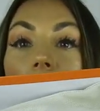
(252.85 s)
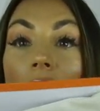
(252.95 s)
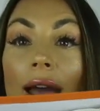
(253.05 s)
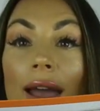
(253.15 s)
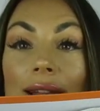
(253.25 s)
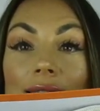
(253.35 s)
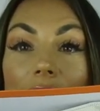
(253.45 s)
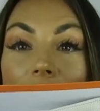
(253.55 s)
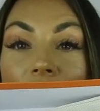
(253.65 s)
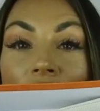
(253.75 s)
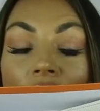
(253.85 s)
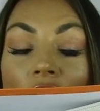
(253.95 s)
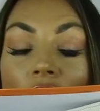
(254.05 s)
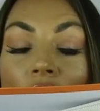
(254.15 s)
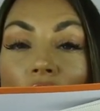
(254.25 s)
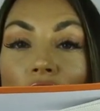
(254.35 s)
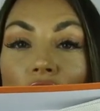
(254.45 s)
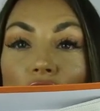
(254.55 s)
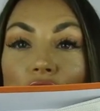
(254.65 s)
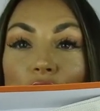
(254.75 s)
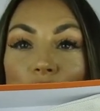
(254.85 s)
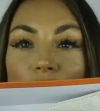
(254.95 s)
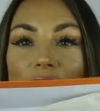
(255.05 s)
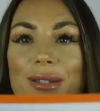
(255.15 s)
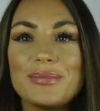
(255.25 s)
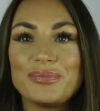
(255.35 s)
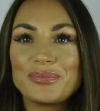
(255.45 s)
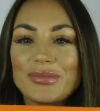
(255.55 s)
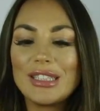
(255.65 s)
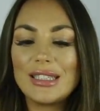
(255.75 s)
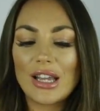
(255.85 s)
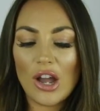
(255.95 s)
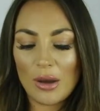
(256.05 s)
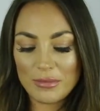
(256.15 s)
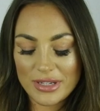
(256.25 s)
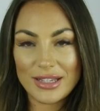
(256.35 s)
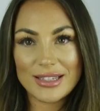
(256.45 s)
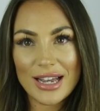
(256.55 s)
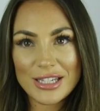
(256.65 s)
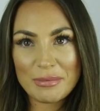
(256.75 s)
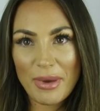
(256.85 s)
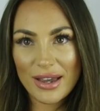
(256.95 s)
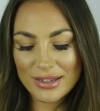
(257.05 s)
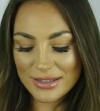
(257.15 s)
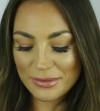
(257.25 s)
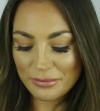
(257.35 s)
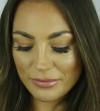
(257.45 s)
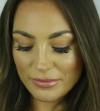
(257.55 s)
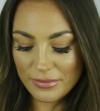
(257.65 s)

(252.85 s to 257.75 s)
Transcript: and here are the shoes. Comes in dust bags.